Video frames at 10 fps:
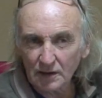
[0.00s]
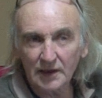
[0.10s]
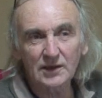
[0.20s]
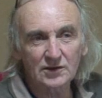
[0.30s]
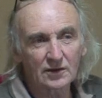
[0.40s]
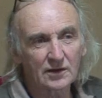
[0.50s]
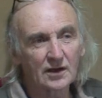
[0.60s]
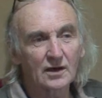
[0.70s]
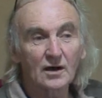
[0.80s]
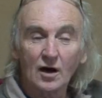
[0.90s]
Cling is
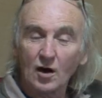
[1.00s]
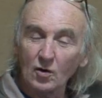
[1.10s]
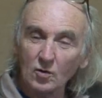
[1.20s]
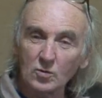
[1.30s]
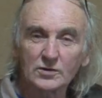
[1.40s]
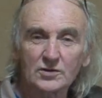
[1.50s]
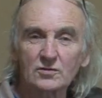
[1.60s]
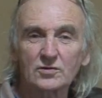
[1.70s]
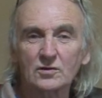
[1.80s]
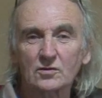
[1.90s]
okay. Hold is also